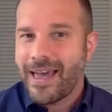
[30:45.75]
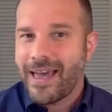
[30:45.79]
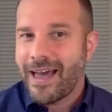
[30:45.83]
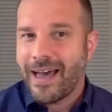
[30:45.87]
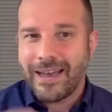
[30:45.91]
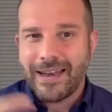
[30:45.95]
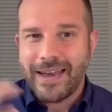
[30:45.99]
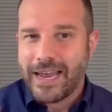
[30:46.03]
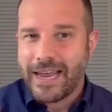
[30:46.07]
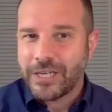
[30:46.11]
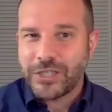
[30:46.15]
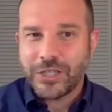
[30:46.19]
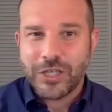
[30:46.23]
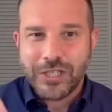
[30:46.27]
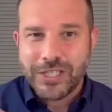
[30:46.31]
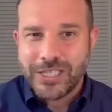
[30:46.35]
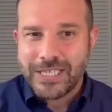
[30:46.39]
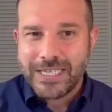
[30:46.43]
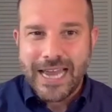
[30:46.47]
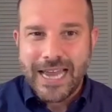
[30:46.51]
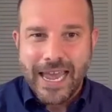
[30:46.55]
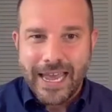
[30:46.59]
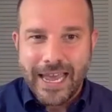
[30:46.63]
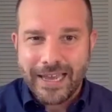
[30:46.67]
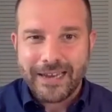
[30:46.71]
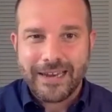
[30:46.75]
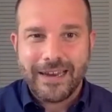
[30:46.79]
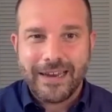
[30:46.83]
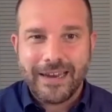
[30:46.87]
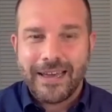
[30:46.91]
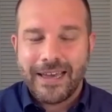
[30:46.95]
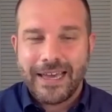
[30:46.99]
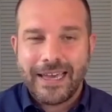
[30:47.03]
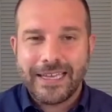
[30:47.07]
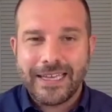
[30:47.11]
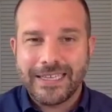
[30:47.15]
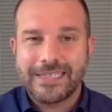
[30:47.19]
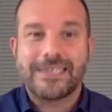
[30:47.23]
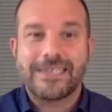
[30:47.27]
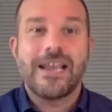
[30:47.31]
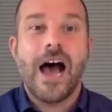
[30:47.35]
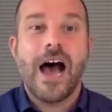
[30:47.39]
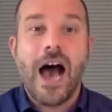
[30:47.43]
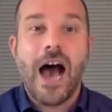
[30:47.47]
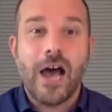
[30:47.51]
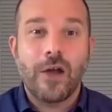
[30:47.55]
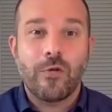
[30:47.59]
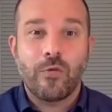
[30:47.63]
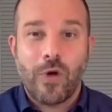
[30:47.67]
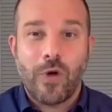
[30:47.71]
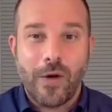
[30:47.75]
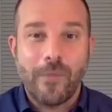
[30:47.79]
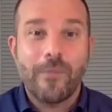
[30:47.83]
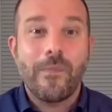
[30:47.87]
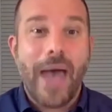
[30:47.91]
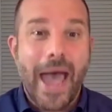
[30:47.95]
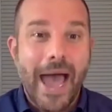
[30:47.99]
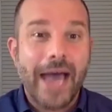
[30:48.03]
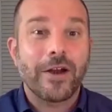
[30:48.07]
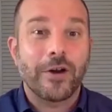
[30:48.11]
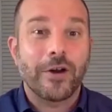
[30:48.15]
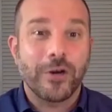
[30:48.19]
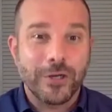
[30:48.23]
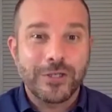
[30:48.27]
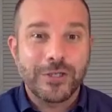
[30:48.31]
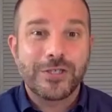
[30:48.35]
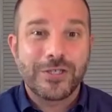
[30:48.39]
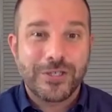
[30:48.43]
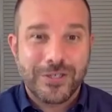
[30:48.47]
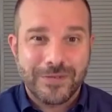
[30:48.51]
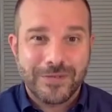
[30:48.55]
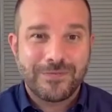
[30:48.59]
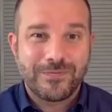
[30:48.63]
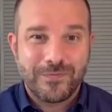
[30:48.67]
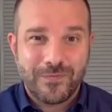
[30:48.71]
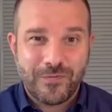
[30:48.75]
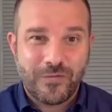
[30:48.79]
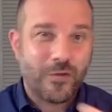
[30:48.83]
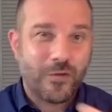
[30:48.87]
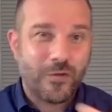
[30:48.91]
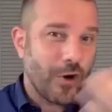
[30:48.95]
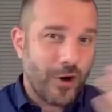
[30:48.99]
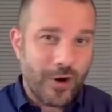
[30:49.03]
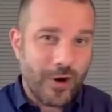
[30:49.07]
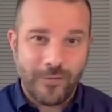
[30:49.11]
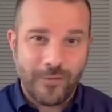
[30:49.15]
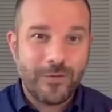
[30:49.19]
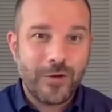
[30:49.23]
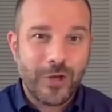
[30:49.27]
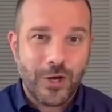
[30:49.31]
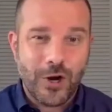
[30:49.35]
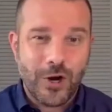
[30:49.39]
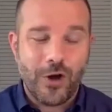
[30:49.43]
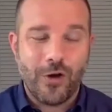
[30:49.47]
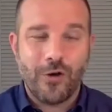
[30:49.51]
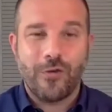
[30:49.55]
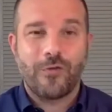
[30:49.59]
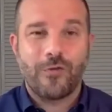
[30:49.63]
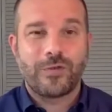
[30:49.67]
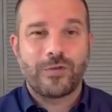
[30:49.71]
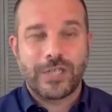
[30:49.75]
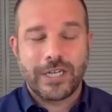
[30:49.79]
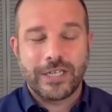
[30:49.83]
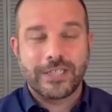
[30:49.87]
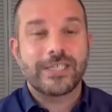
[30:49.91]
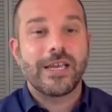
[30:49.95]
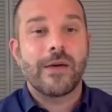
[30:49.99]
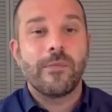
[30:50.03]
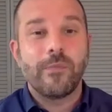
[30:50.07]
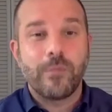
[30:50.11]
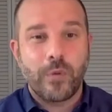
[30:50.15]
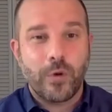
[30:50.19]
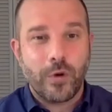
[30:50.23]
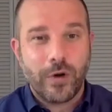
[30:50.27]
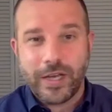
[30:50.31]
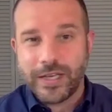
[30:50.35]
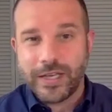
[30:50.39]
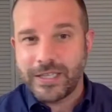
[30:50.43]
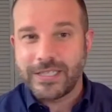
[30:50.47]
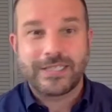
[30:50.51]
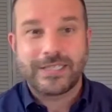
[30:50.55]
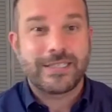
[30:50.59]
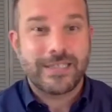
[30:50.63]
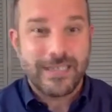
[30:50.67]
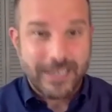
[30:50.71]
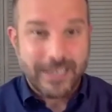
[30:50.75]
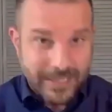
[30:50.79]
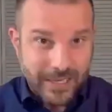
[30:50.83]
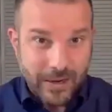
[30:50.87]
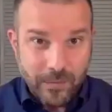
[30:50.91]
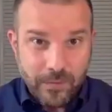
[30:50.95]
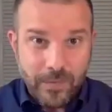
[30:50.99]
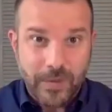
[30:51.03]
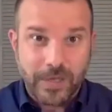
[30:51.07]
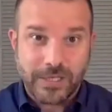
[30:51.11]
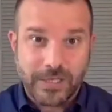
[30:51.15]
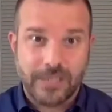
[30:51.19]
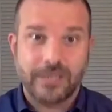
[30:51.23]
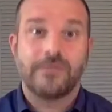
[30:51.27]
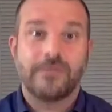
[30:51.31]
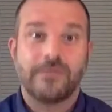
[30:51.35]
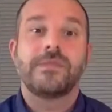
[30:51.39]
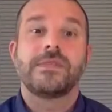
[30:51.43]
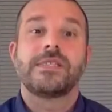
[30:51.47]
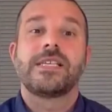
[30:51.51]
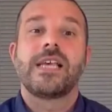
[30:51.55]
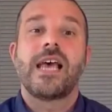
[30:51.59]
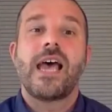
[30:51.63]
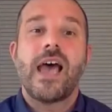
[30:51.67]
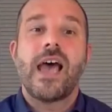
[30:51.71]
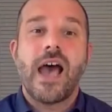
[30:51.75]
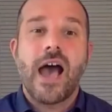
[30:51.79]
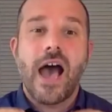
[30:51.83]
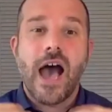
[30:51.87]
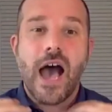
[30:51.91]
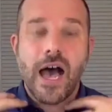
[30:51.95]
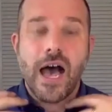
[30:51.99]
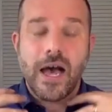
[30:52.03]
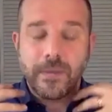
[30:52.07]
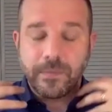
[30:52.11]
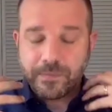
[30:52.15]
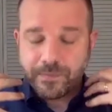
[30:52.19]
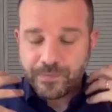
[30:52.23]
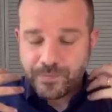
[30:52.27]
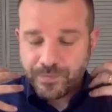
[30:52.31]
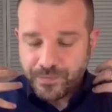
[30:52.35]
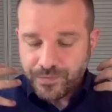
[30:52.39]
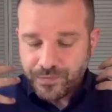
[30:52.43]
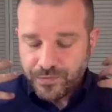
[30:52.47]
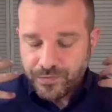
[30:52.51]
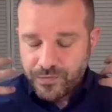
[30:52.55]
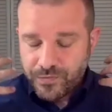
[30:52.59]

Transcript: A nation state is not what matters for, to some Buddhists, to some Muslims. And